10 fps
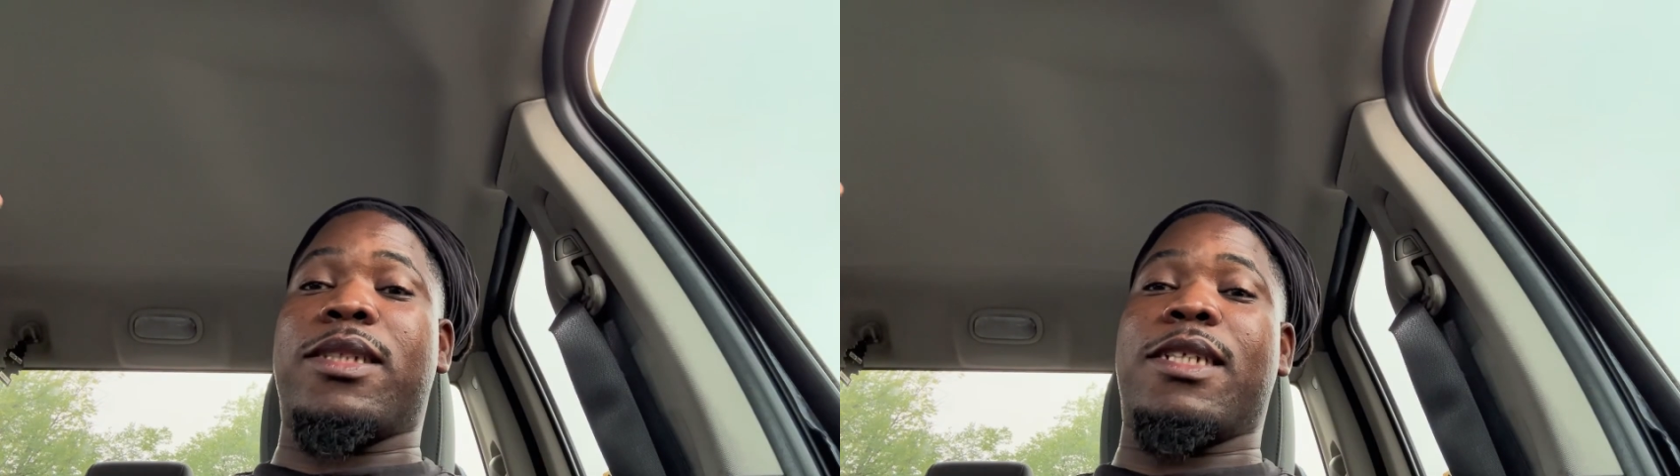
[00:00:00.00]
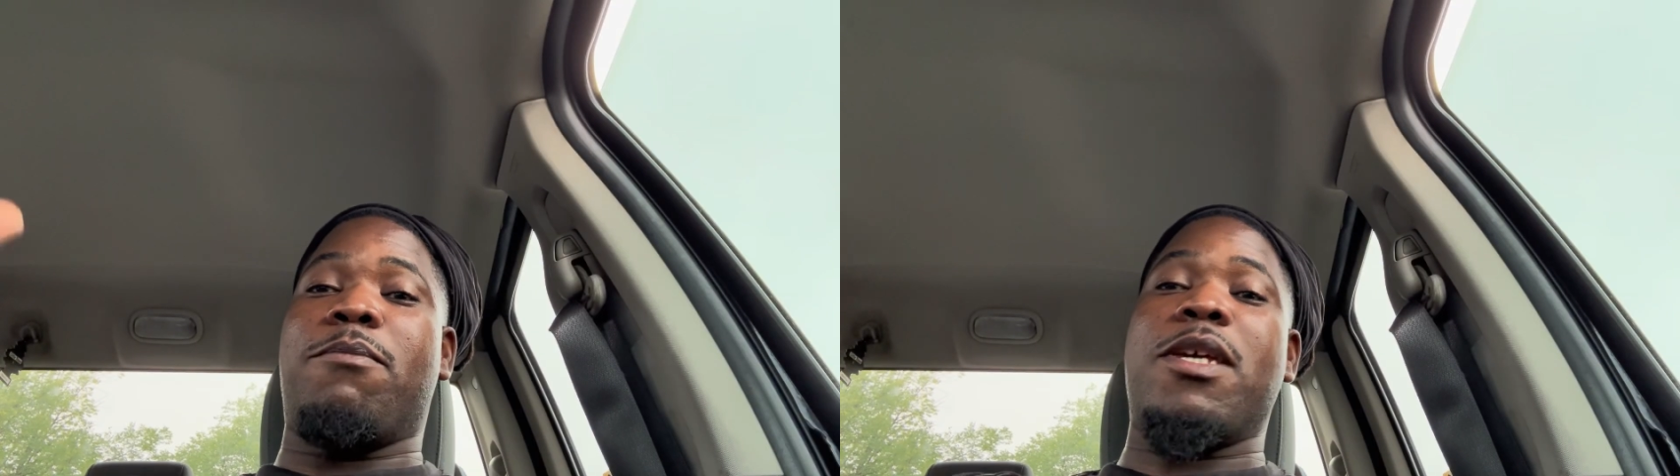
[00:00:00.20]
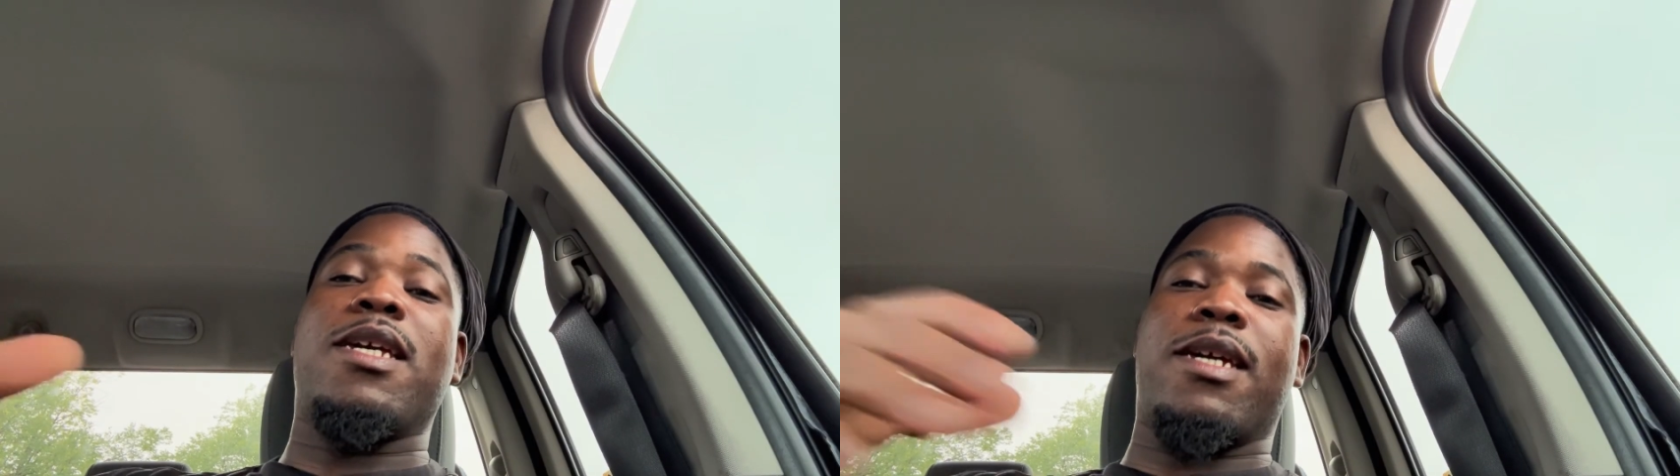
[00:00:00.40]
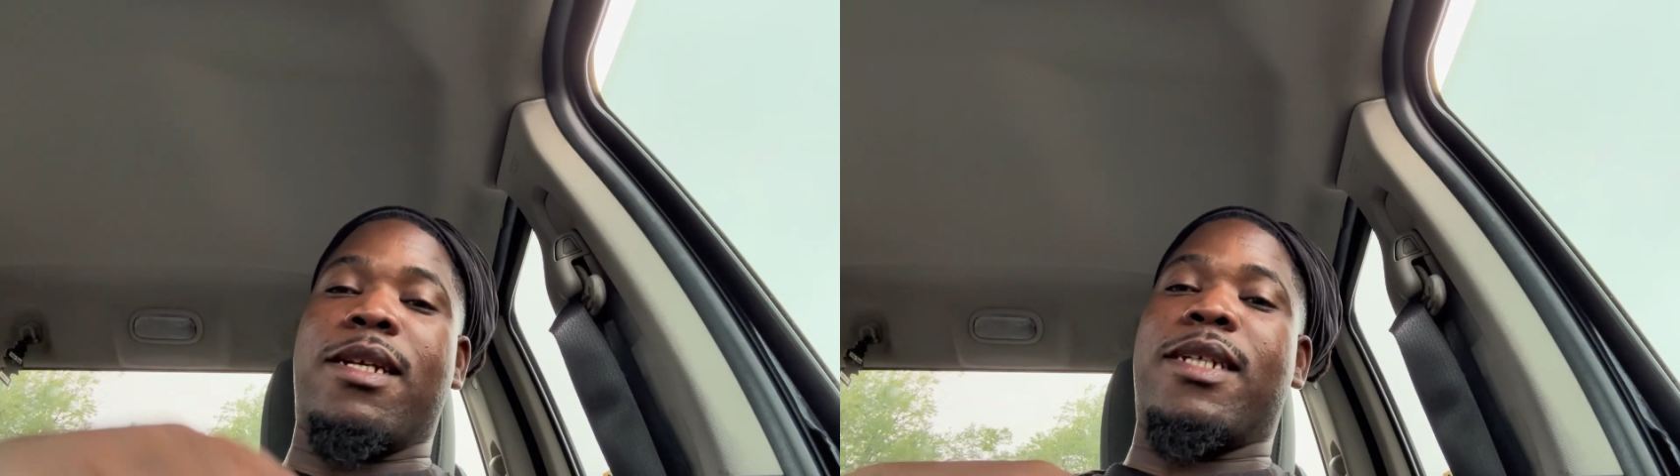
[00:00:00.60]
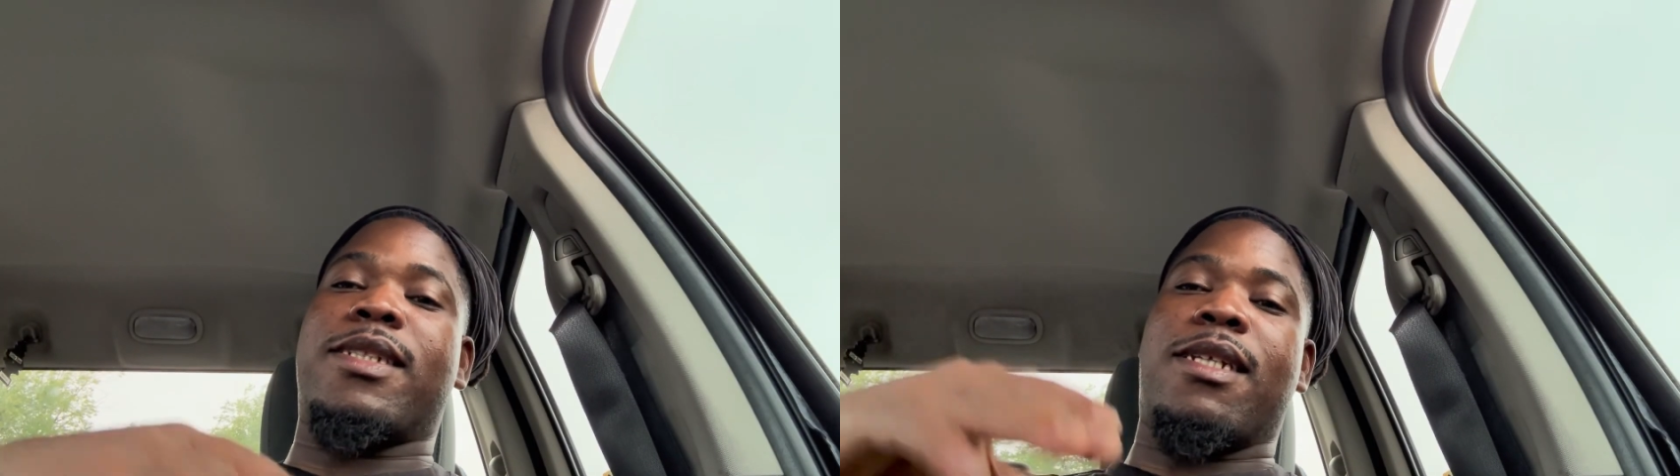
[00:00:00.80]
to me it
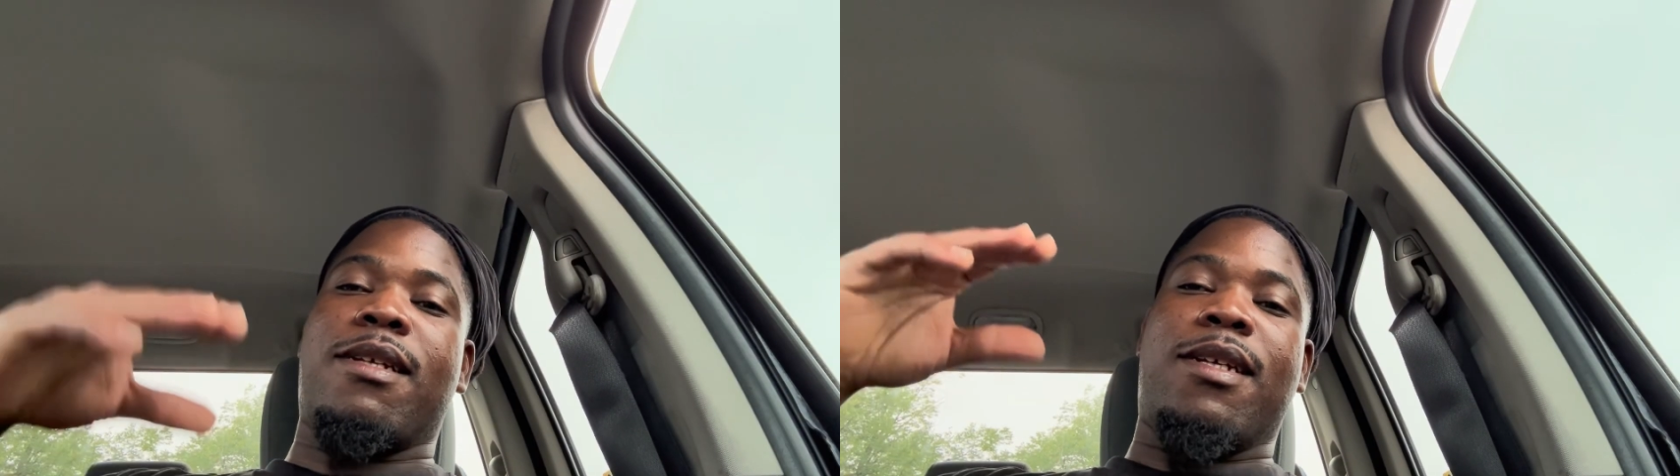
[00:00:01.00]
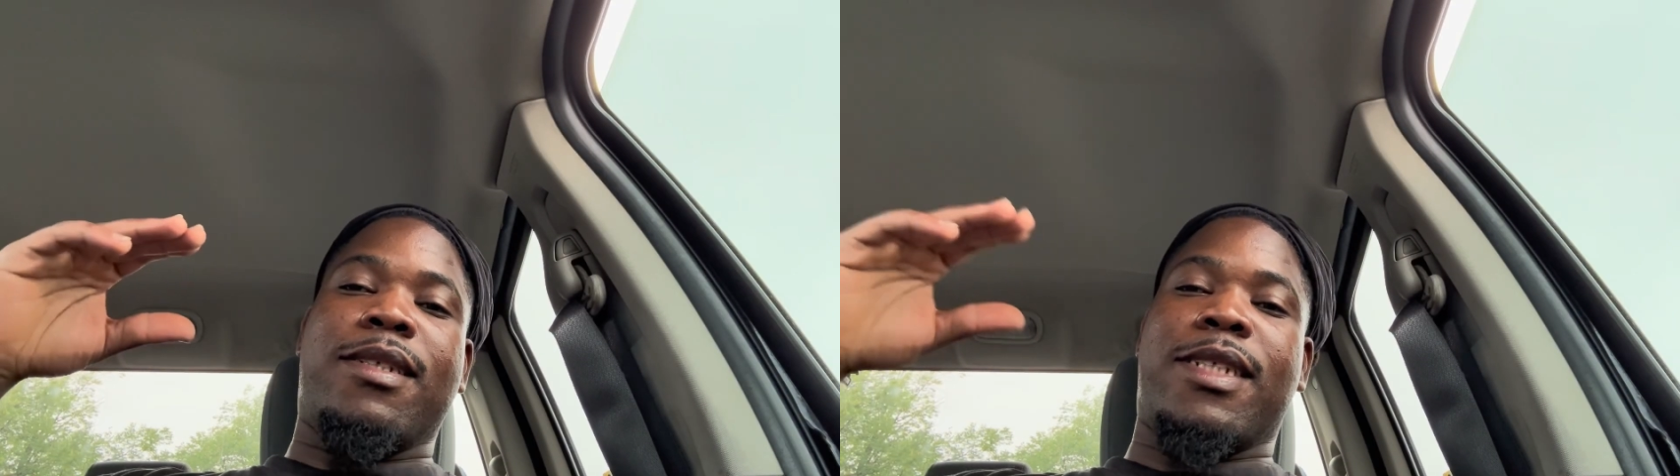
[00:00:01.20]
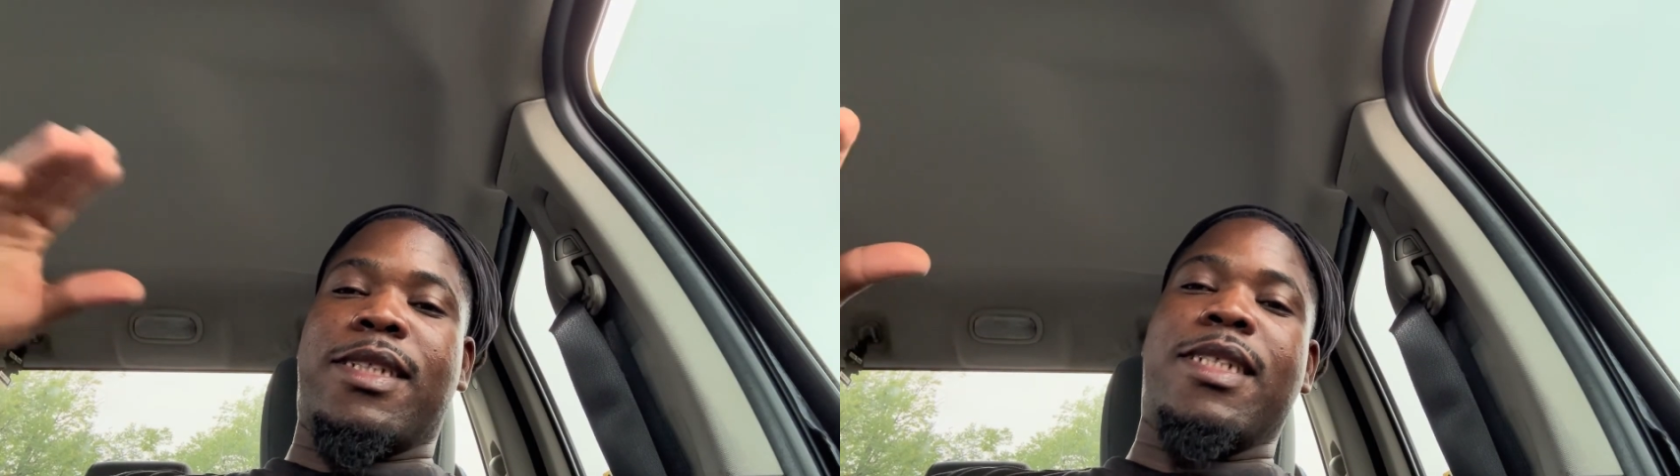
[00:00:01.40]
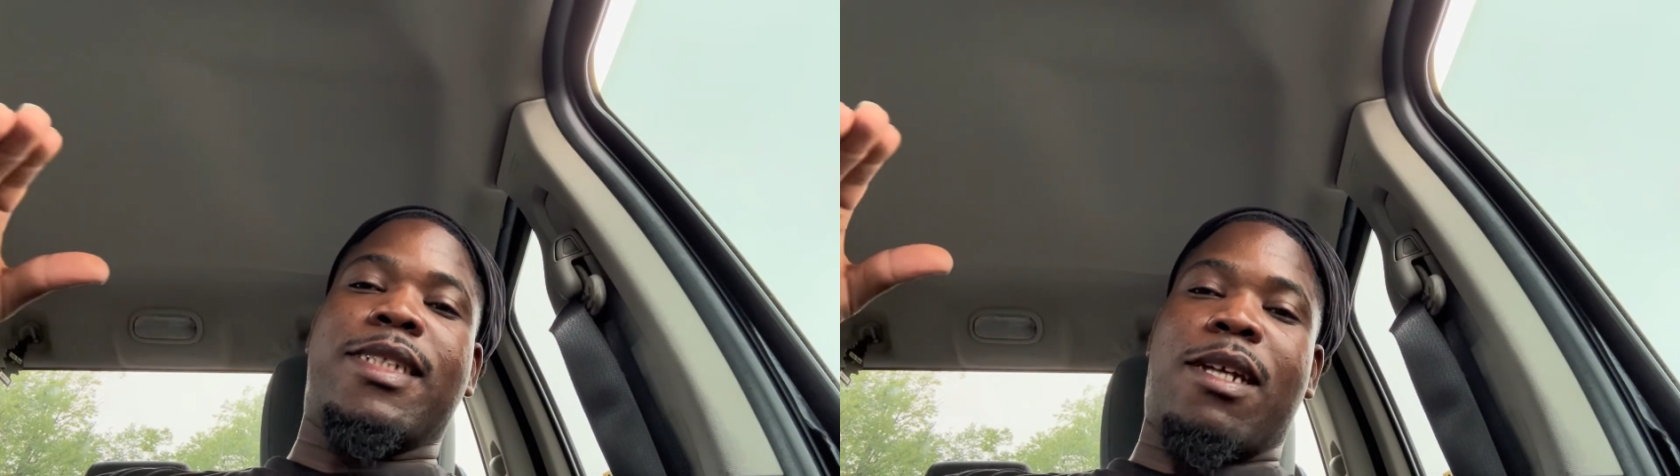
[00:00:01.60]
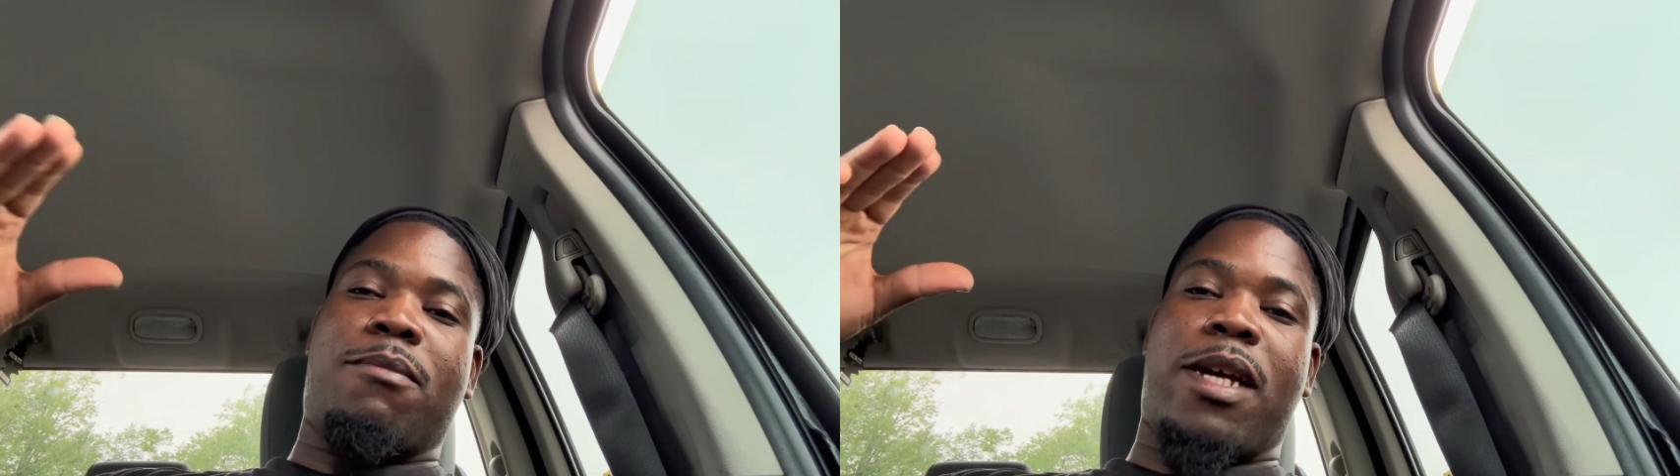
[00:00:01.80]
is, to see
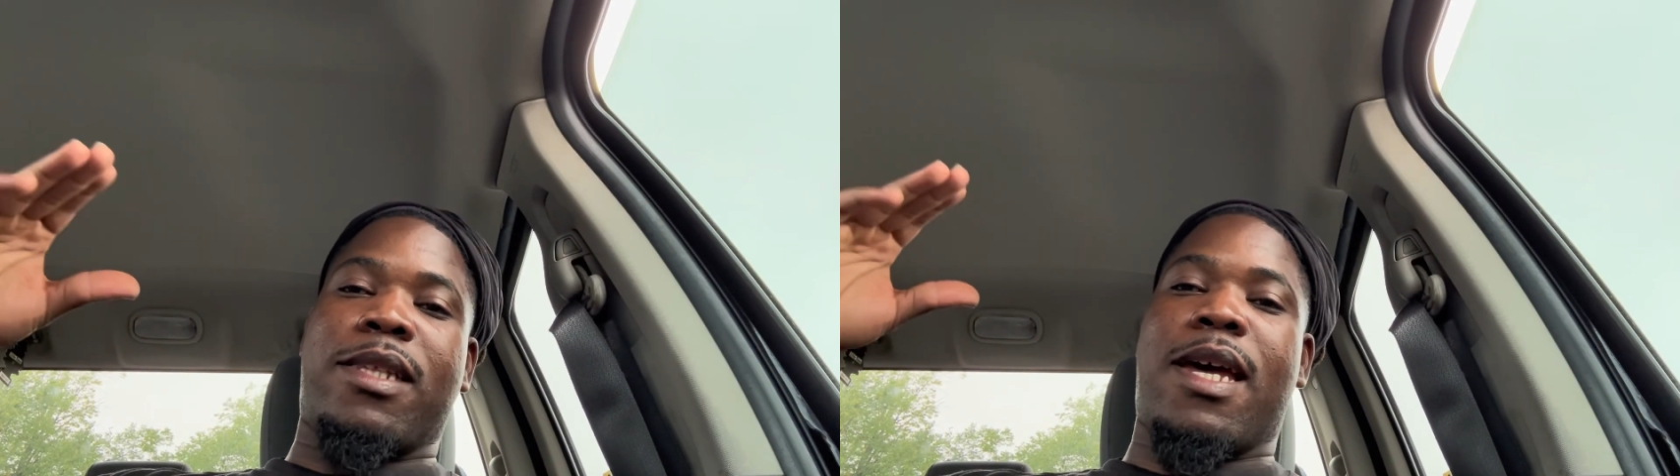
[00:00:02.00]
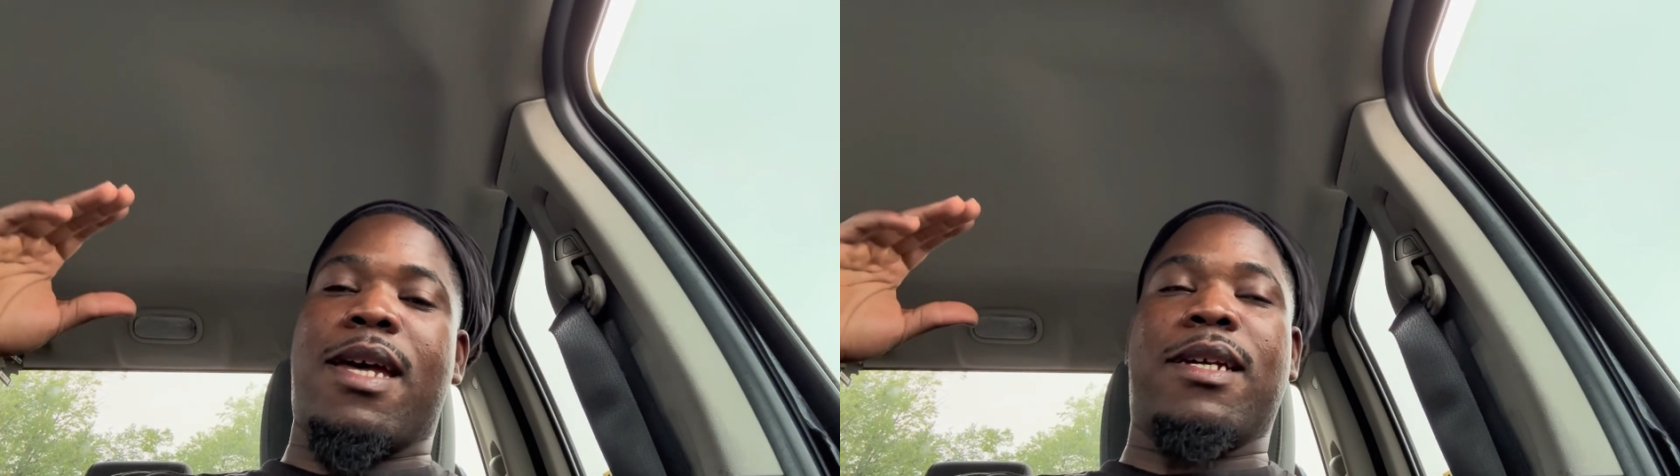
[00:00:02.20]
something like that